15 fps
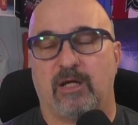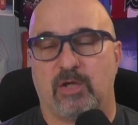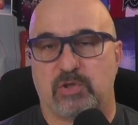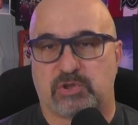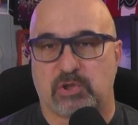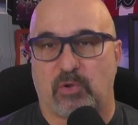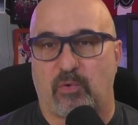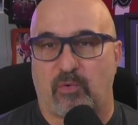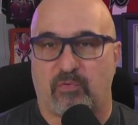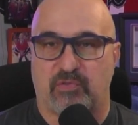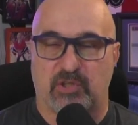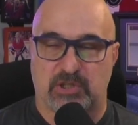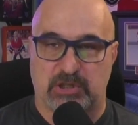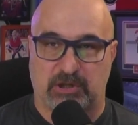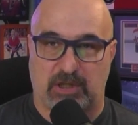So
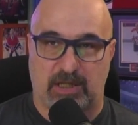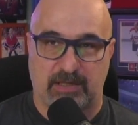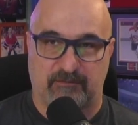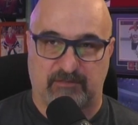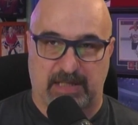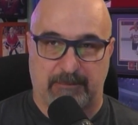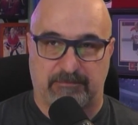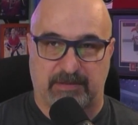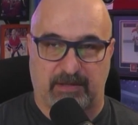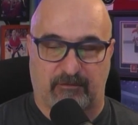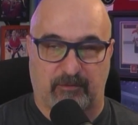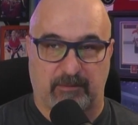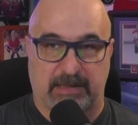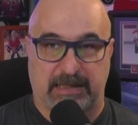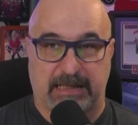there's a lot of depth there
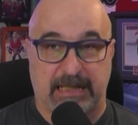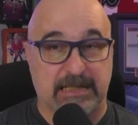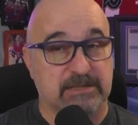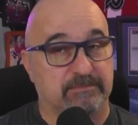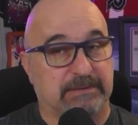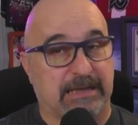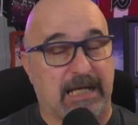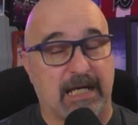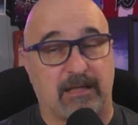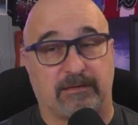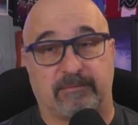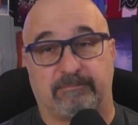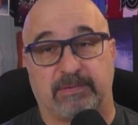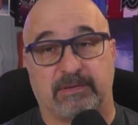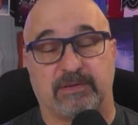from the Canadiens, but they had to
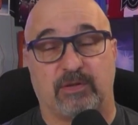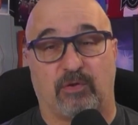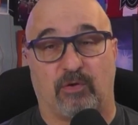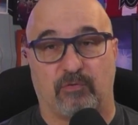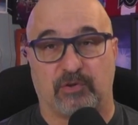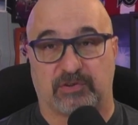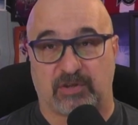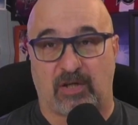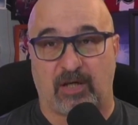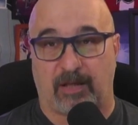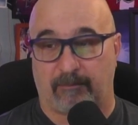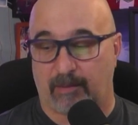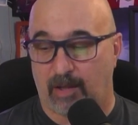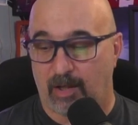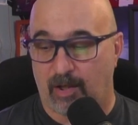build it over
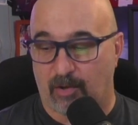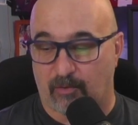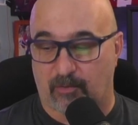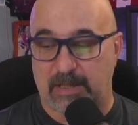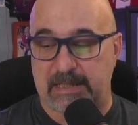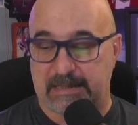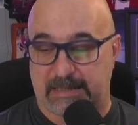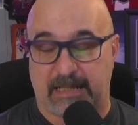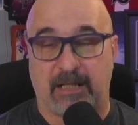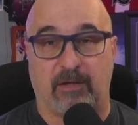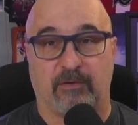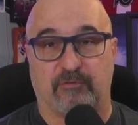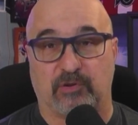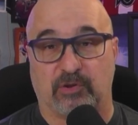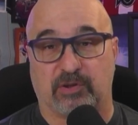time. Right now, if you look at the